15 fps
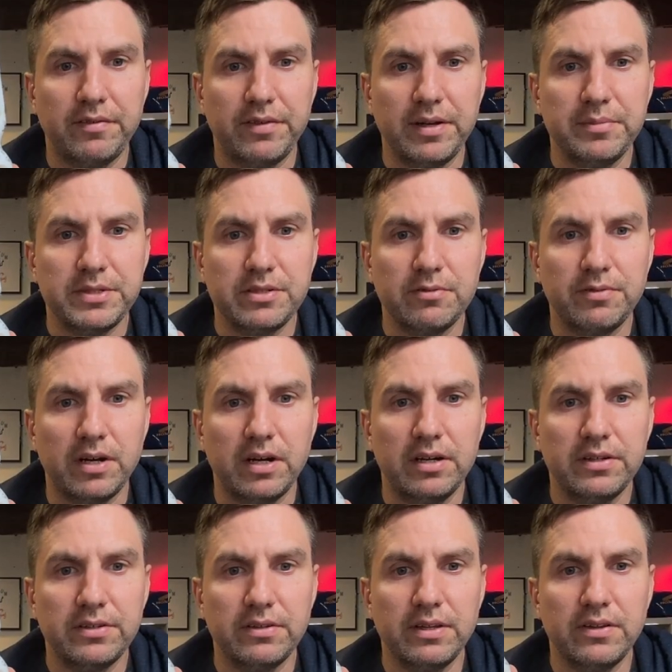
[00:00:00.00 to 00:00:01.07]
frames so far,
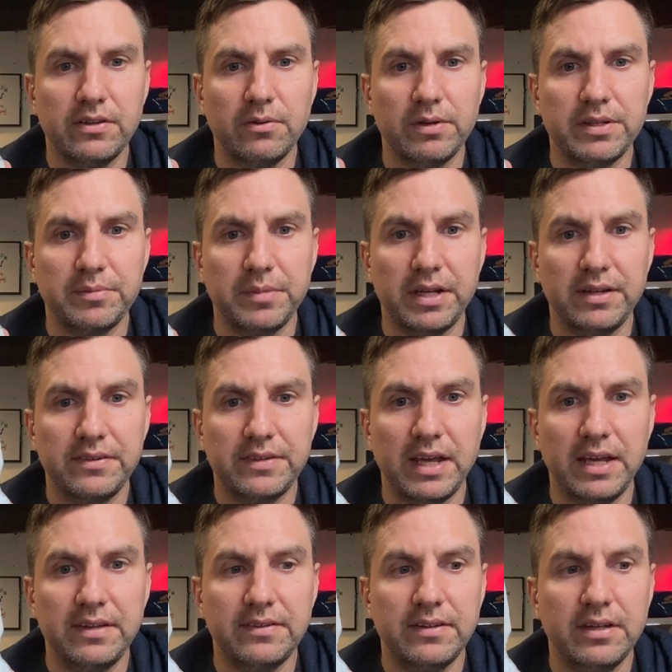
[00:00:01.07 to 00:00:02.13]
so these are the ones I'm going to
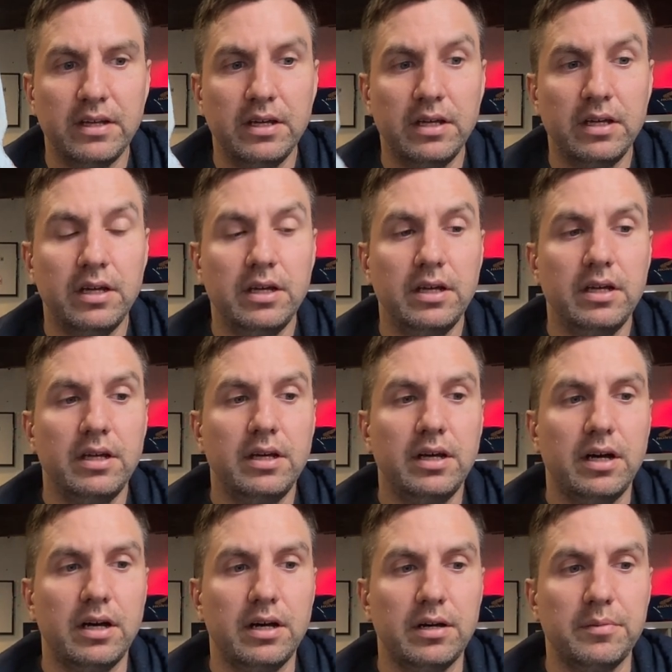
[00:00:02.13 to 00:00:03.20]
skate.
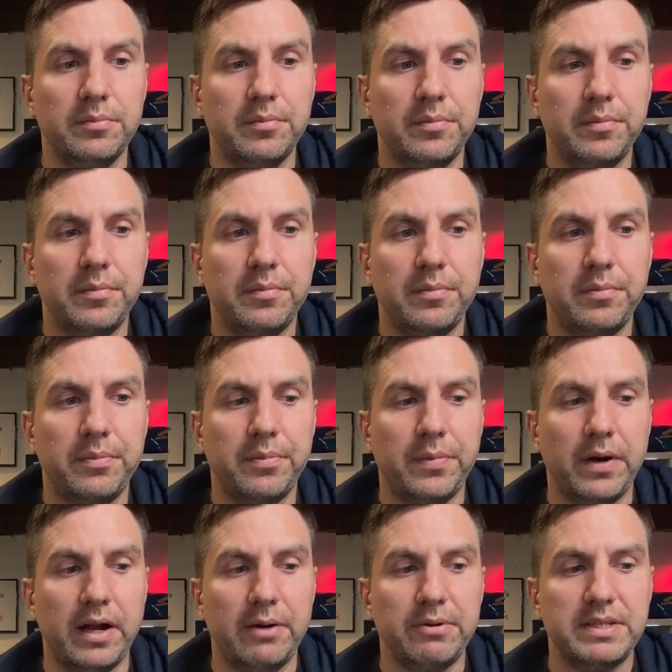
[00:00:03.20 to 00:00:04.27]
But
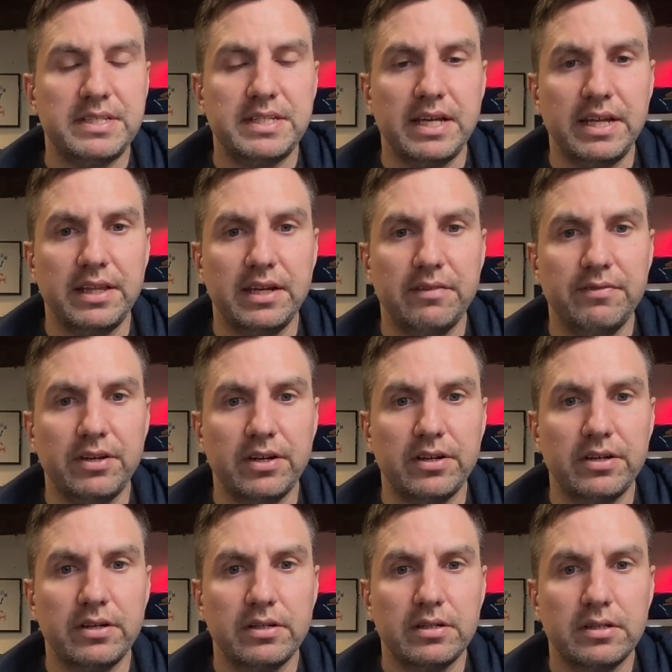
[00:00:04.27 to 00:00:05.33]
I would say that if
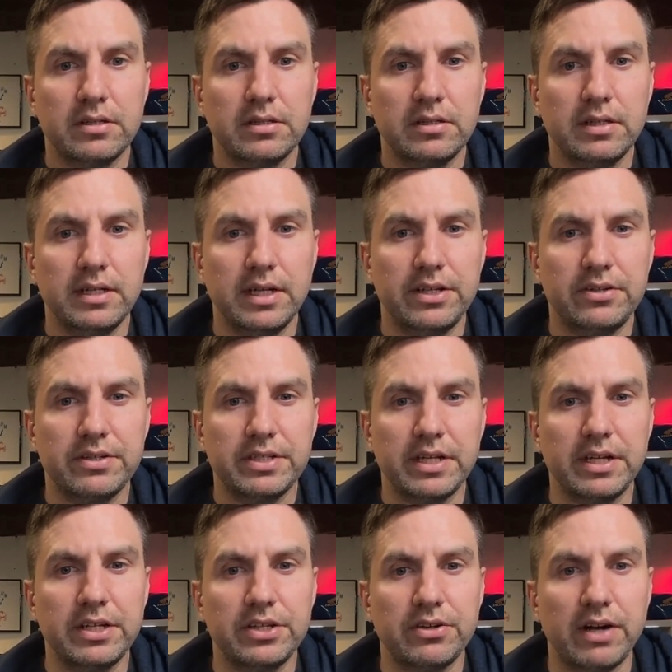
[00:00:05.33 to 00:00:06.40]
you're interested
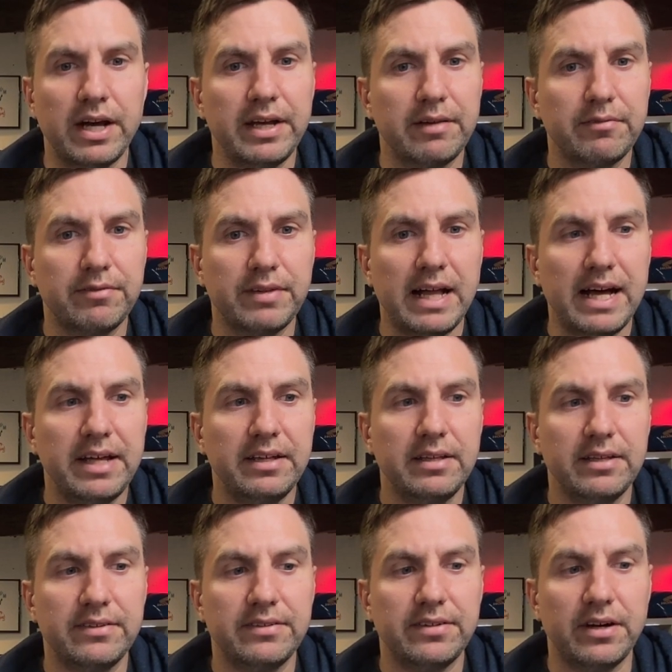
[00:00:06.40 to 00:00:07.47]
in trying flat
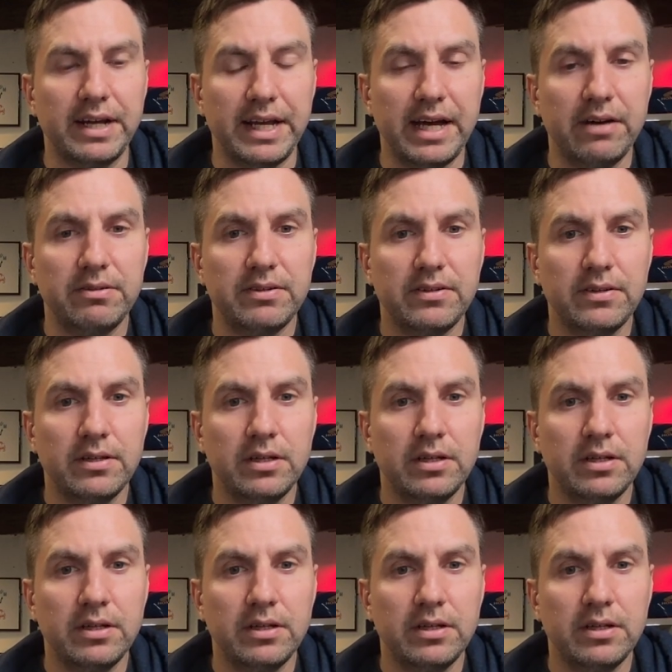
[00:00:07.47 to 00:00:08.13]
and starting out,